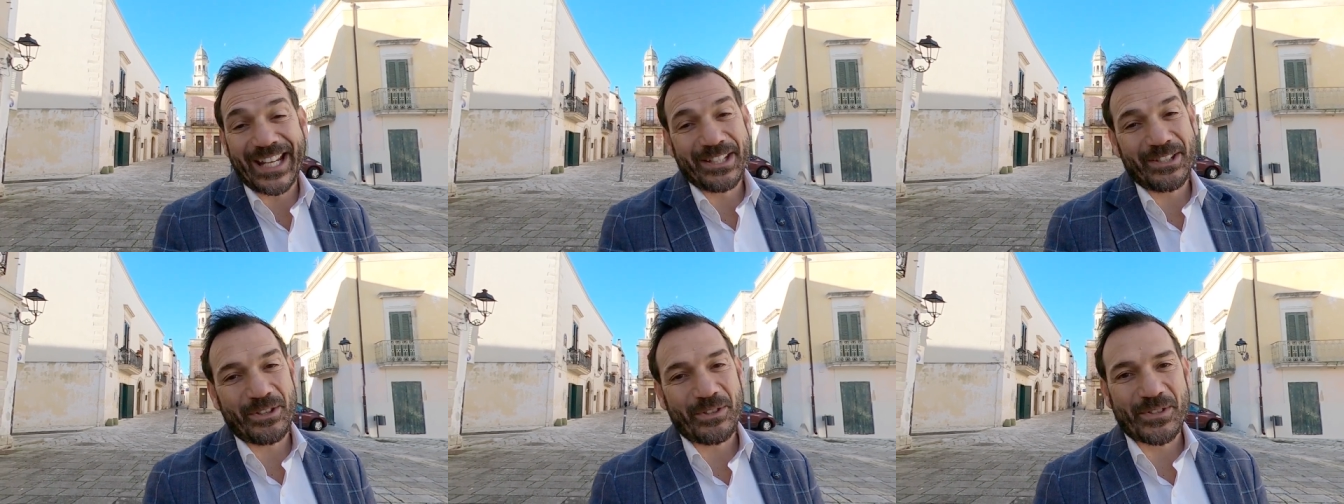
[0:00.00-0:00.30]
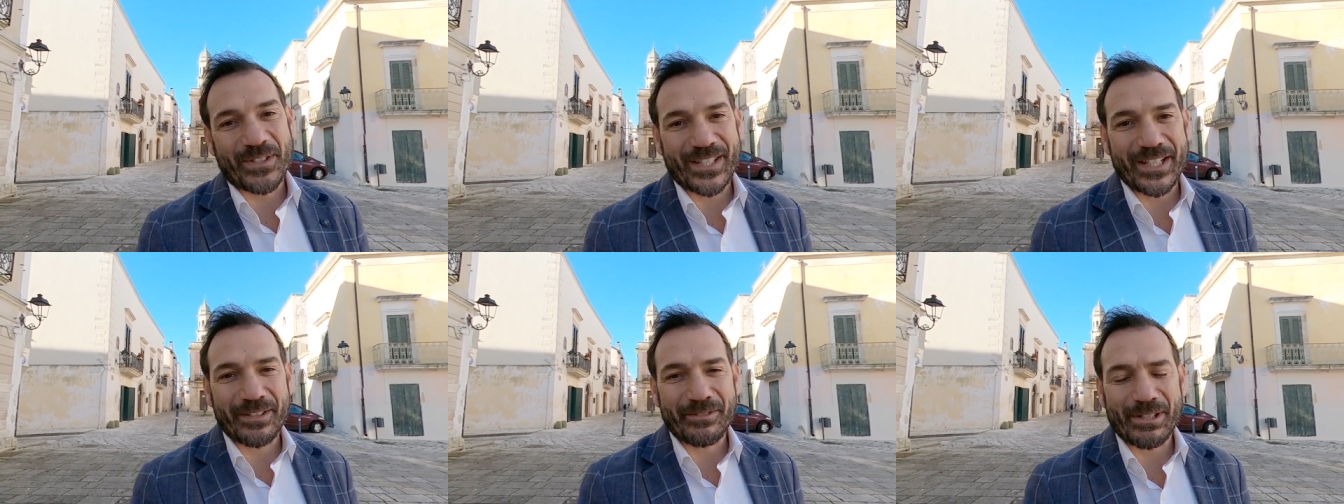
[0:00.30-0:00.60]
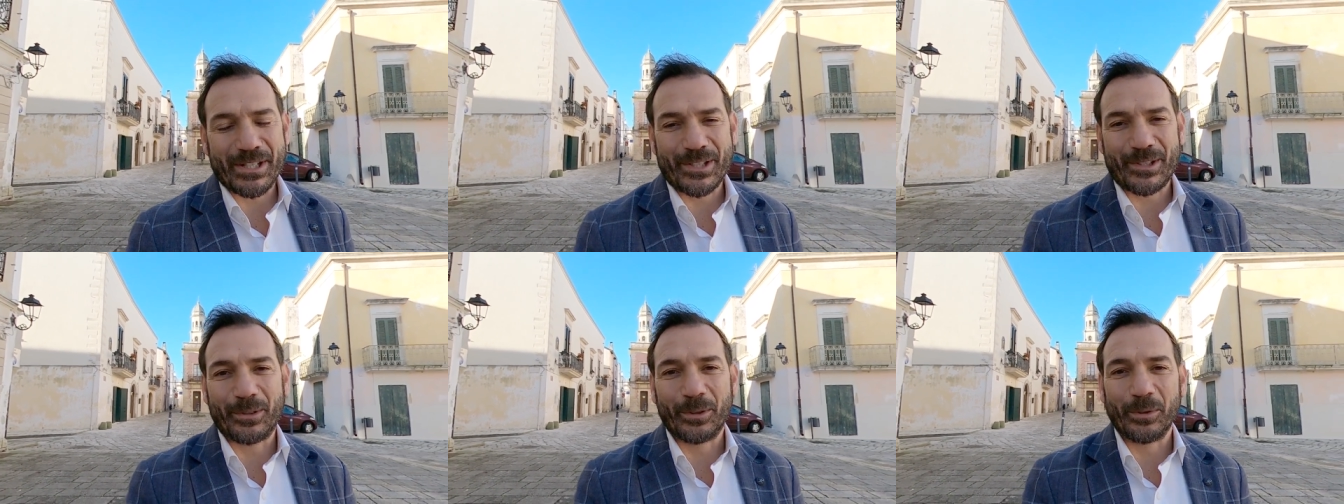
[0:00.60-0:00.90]
a new
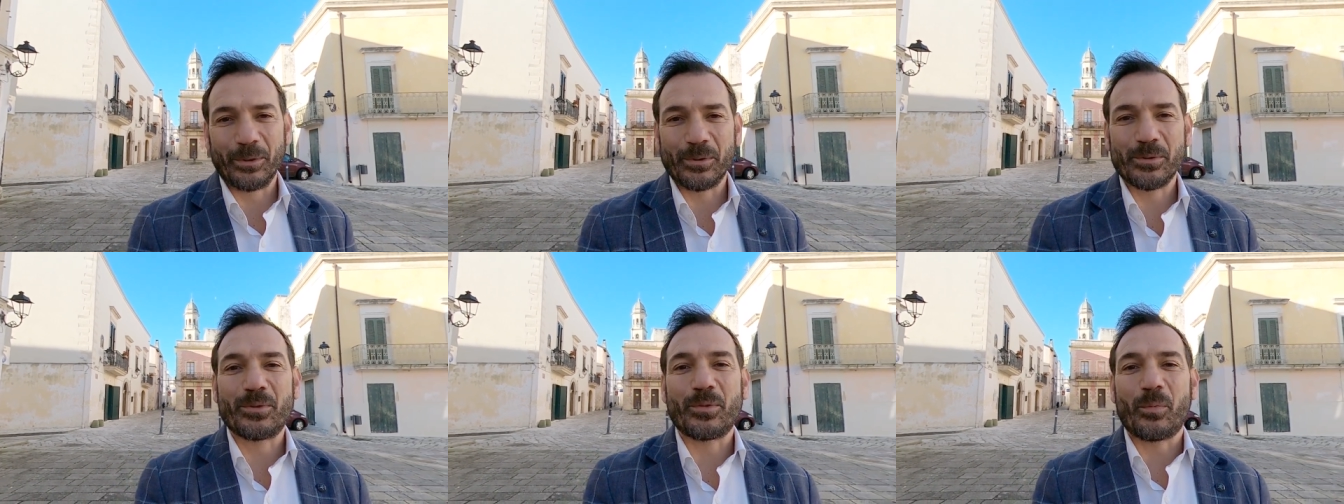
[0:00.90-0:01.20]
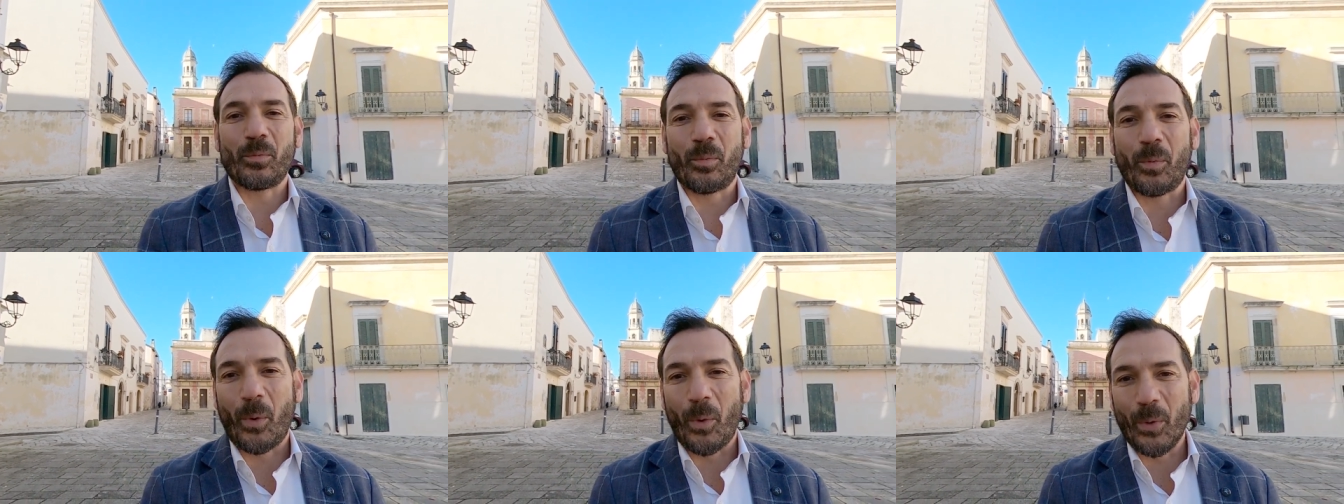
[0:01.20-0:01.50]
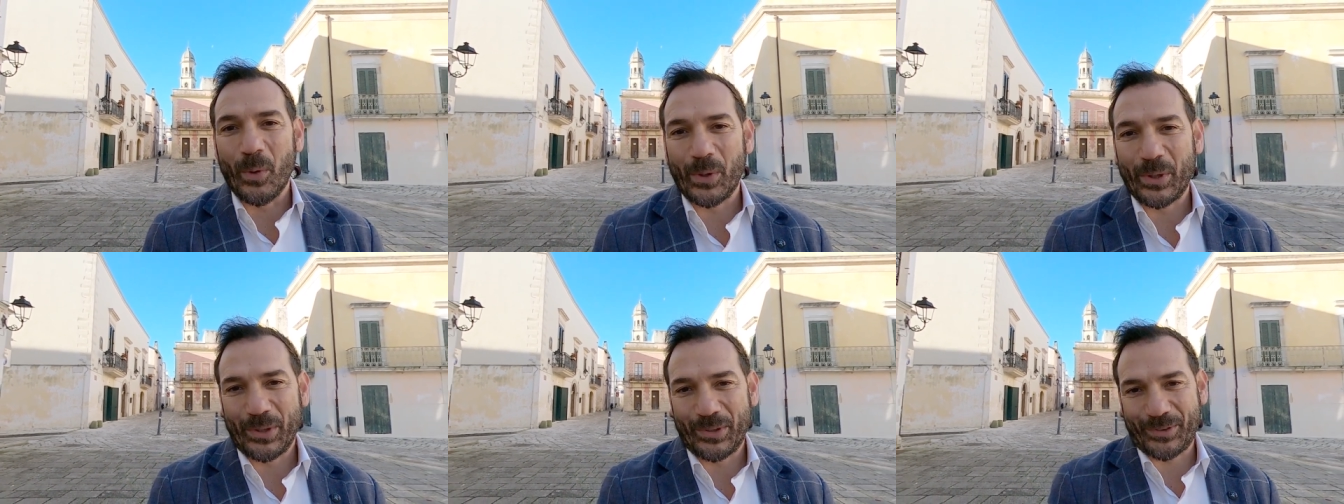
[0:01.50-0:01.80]
series called
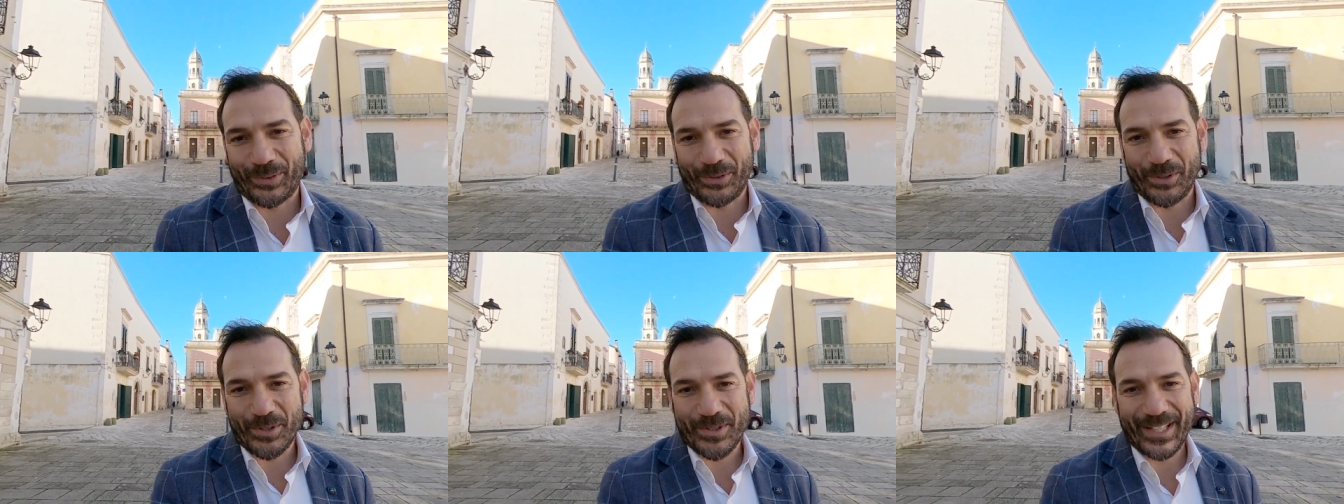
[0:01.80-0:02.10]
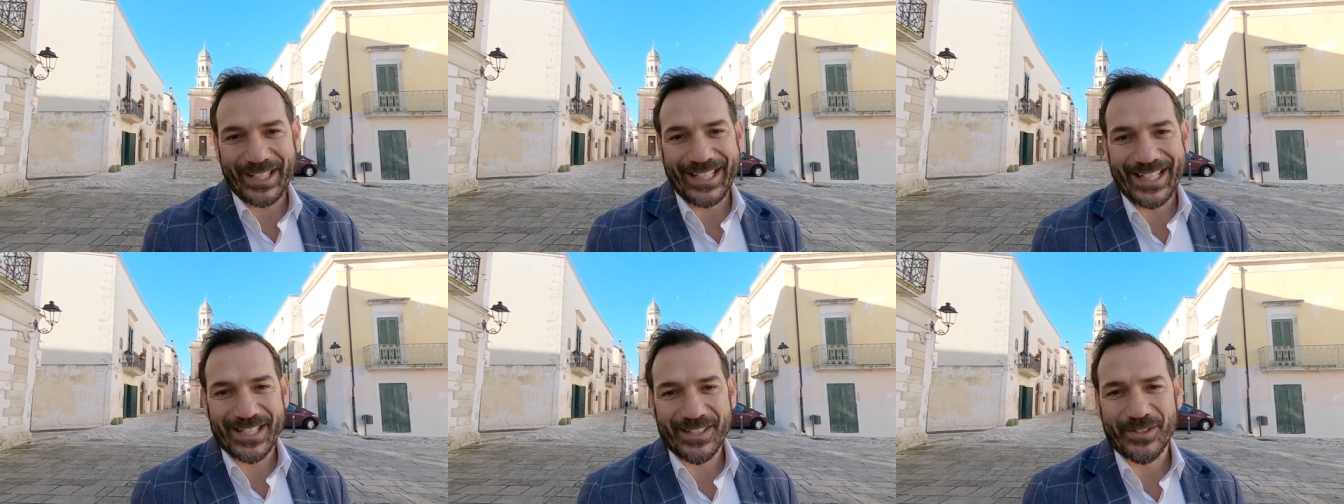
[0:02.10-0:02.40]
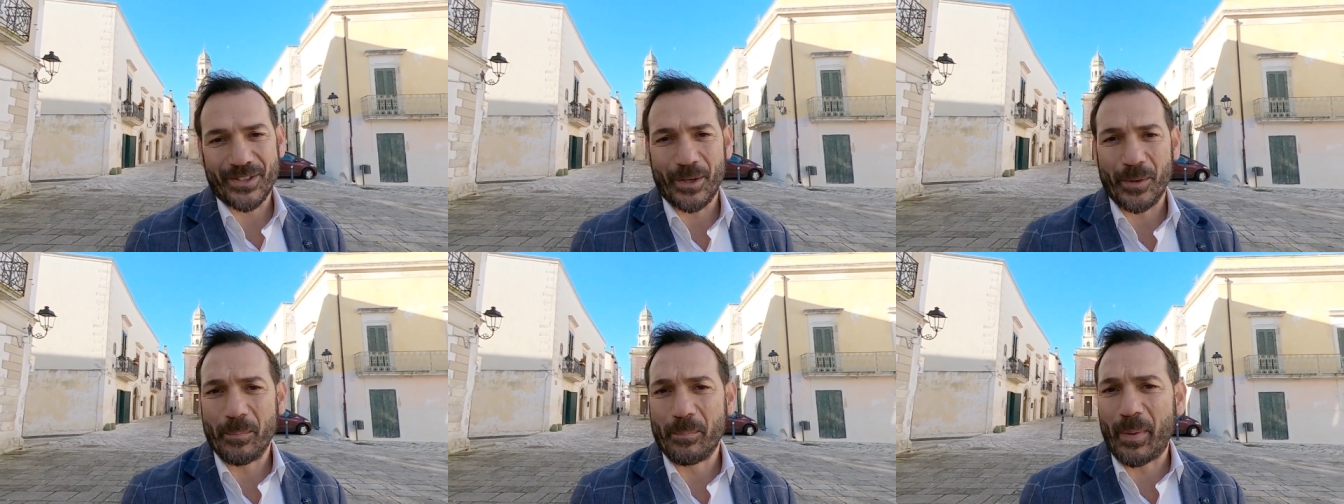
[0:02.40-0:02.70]
Walk Through
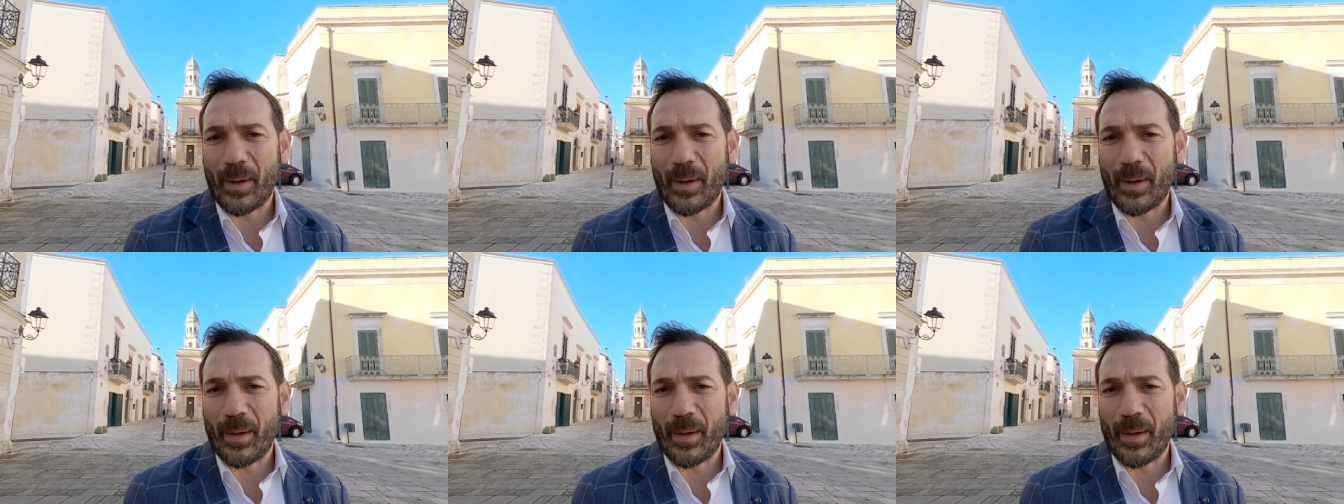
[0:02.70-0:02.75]
Salento.